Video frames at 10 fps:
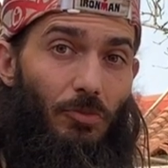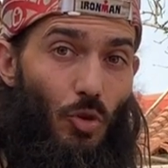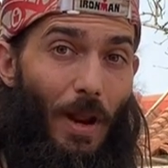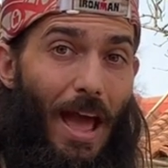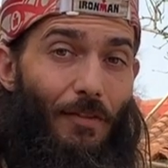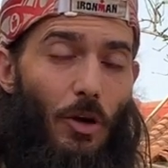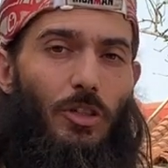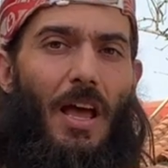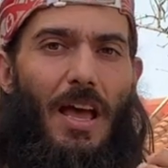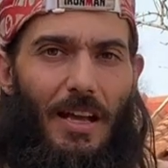2.5
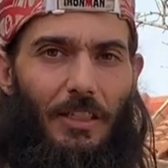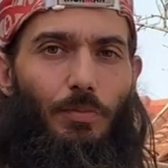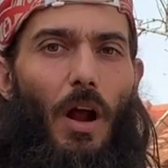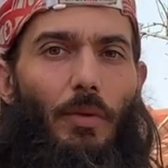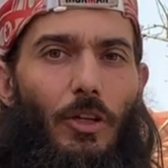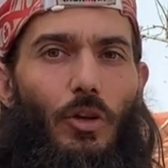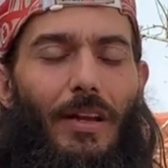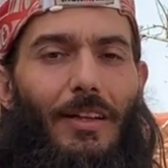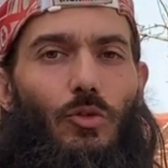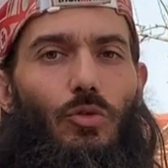hours, it's probably a good
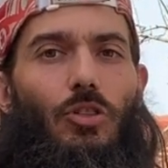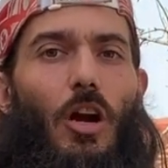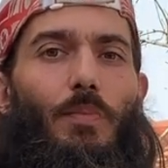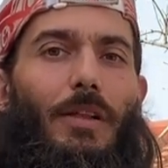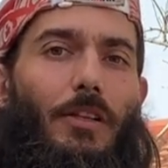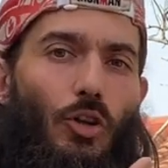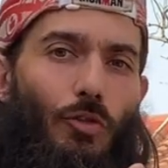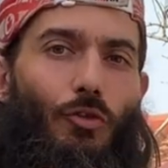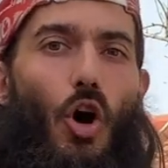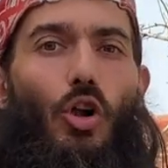idea to start building your
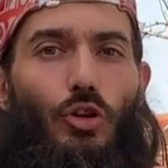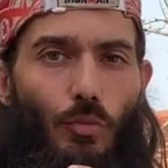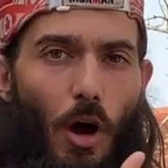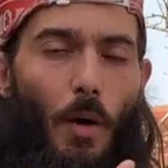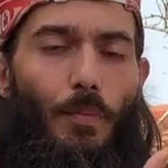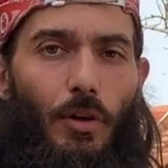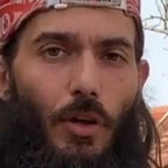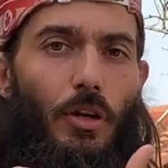volume up